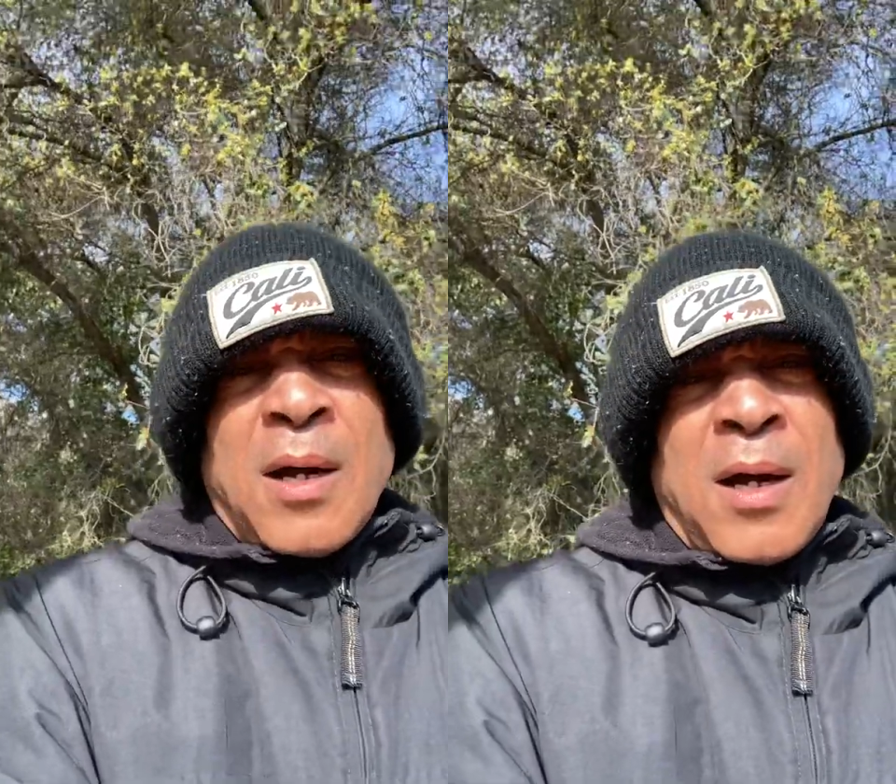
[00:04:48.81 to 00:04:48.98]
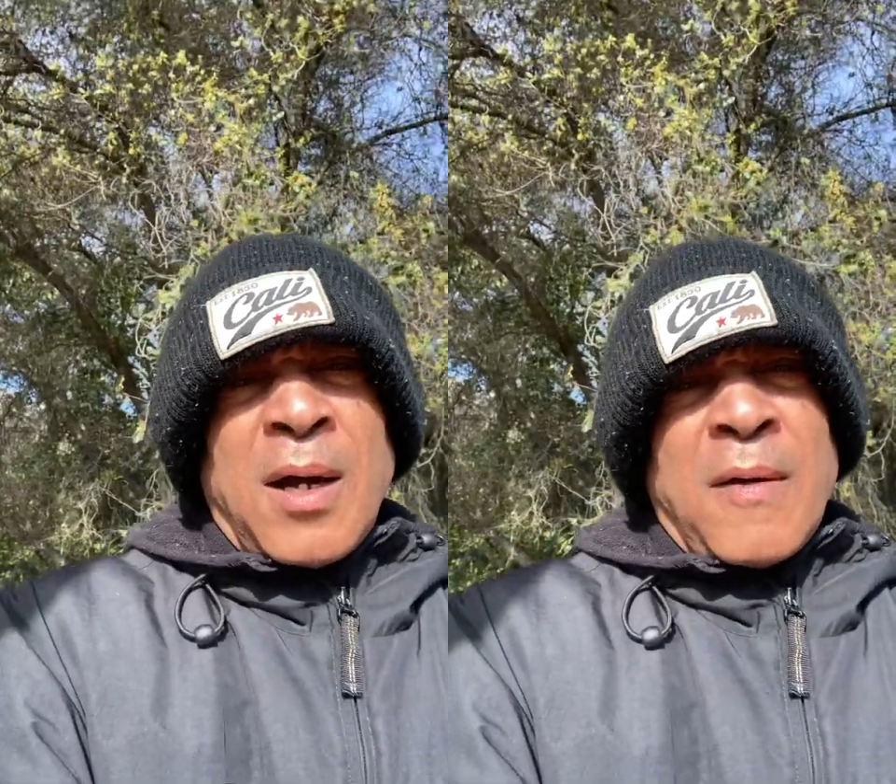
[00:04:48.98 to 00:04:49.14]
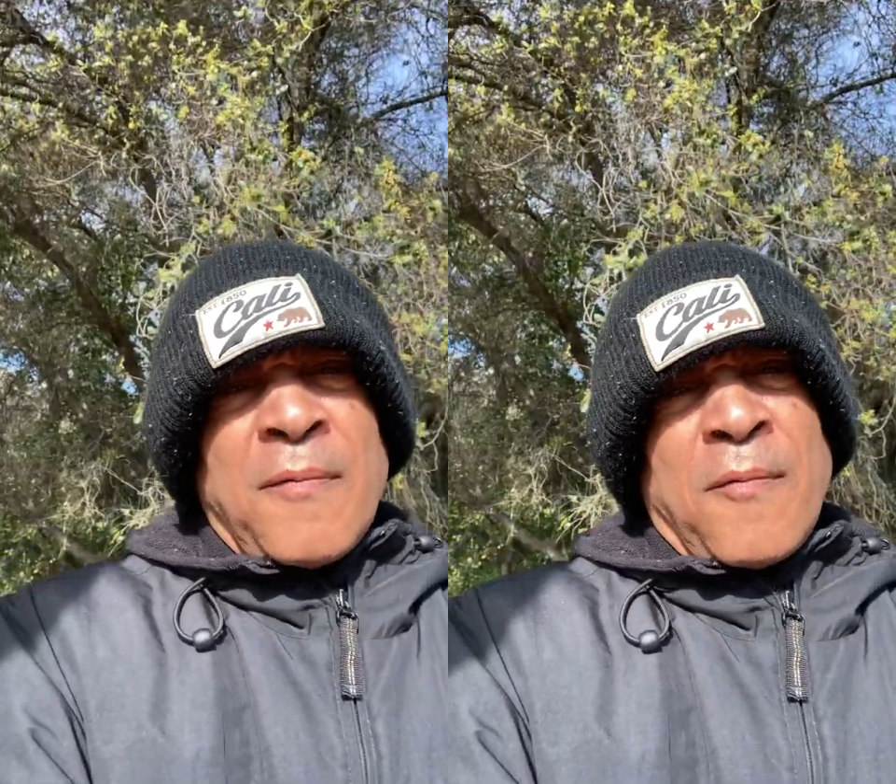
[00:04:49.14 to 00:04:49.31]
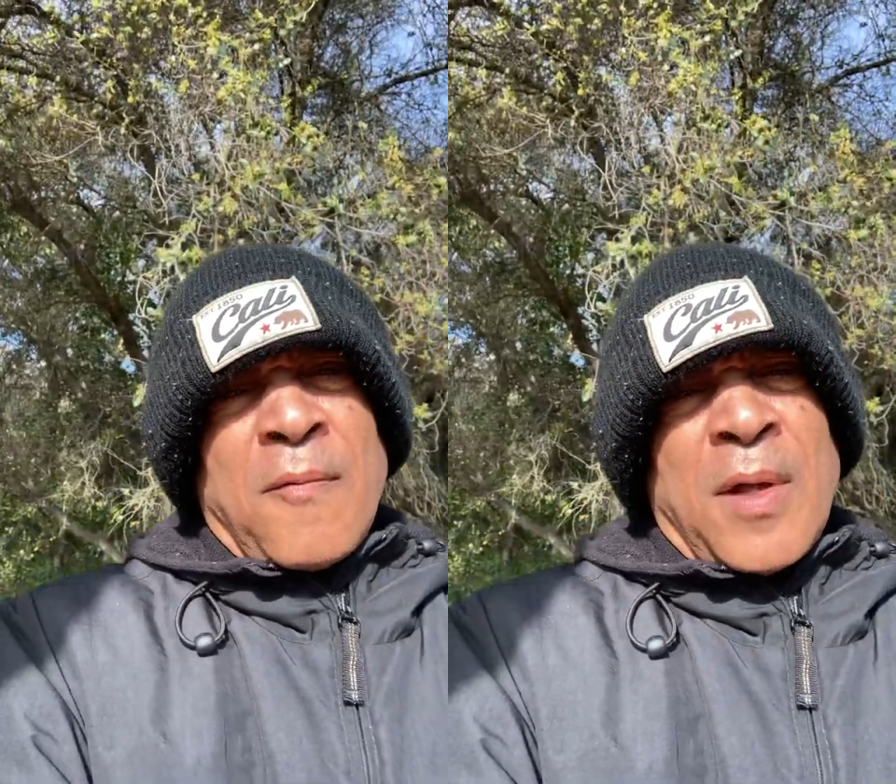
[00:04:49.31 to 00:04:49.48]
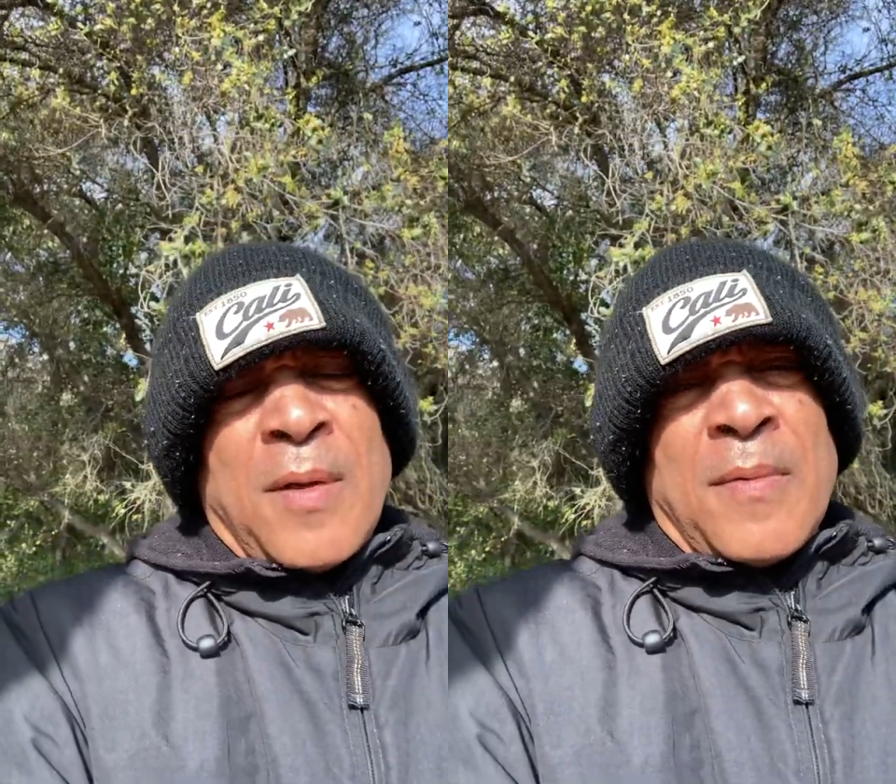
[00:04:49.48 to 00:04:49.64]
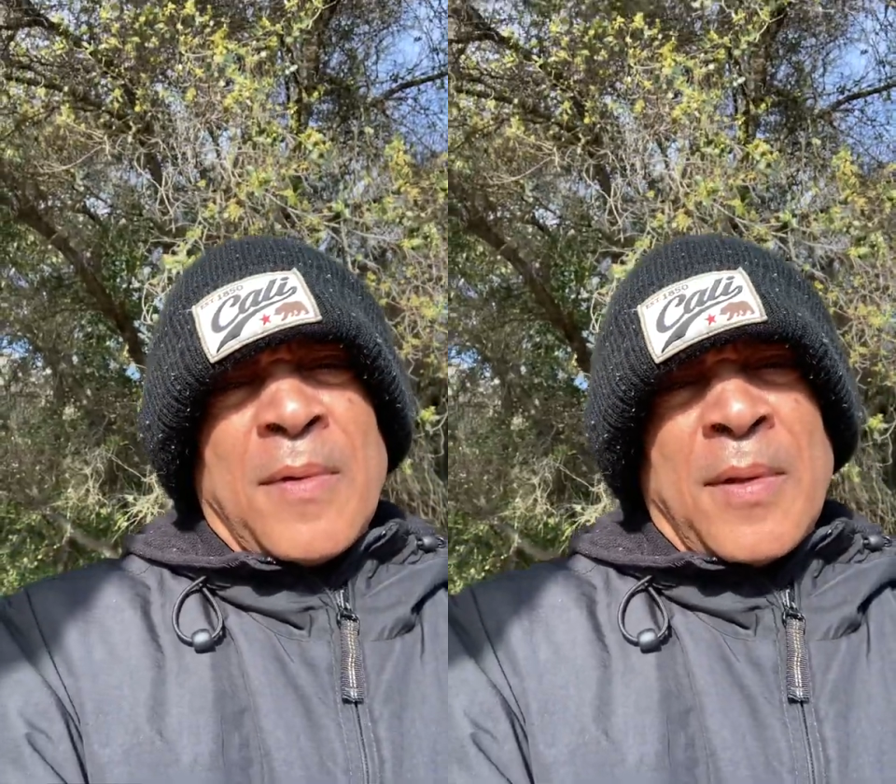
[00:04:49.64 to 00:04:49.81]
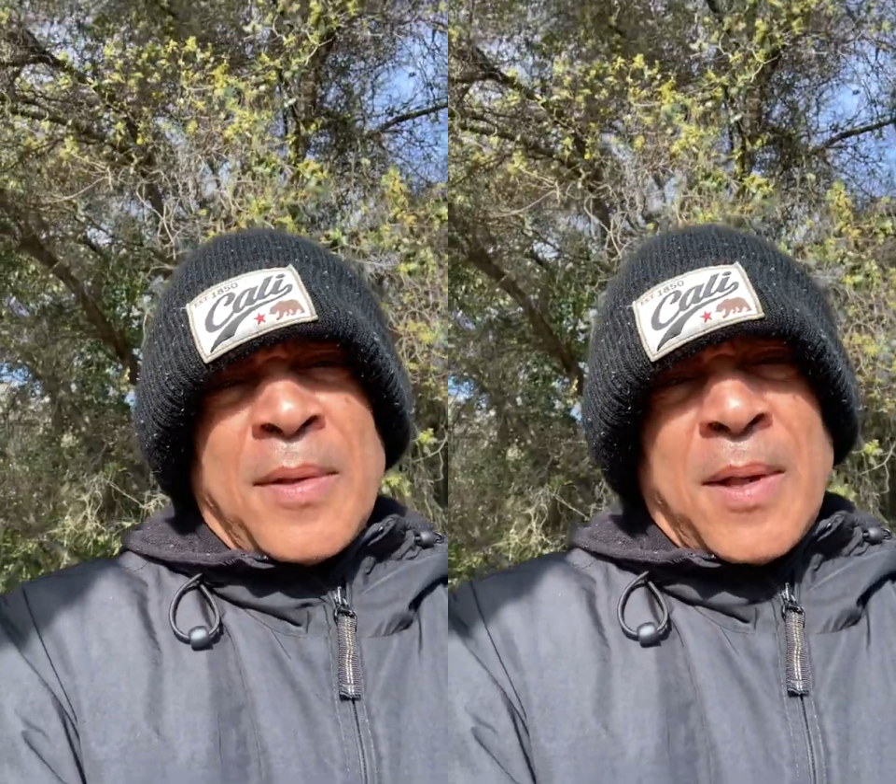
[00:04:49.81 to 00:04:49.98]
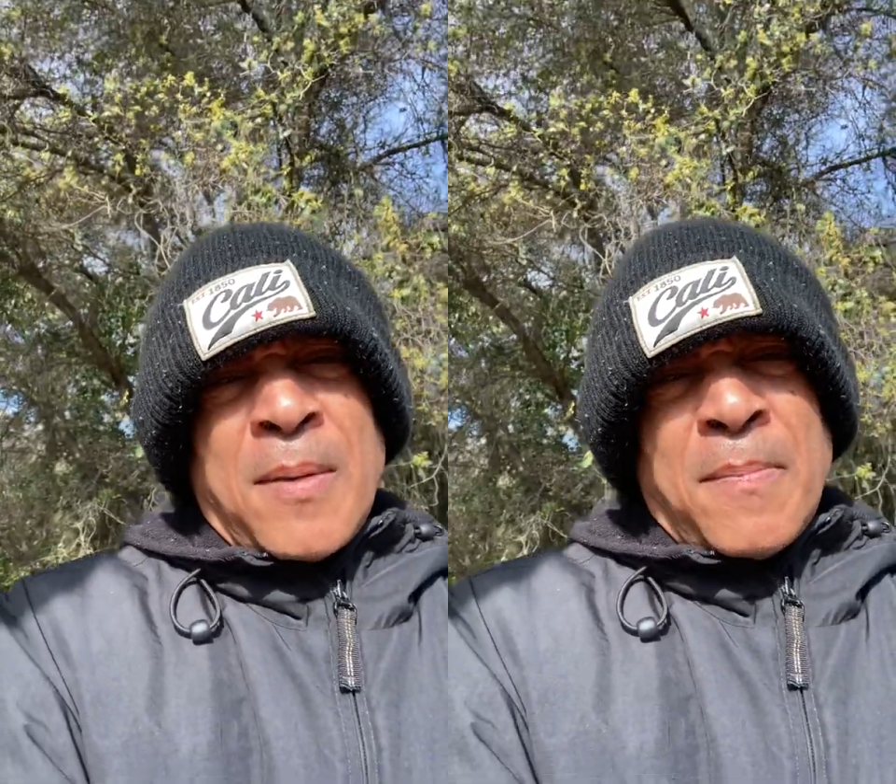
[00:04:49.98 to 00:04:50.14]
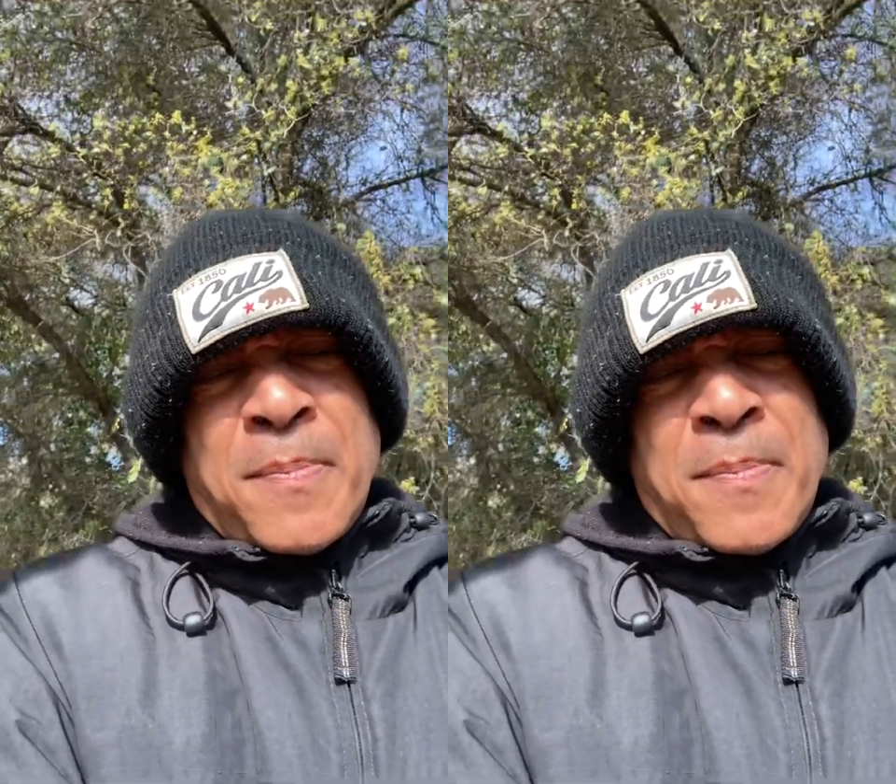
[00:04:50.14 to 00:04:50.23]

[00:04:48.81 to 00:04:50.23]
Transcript: of the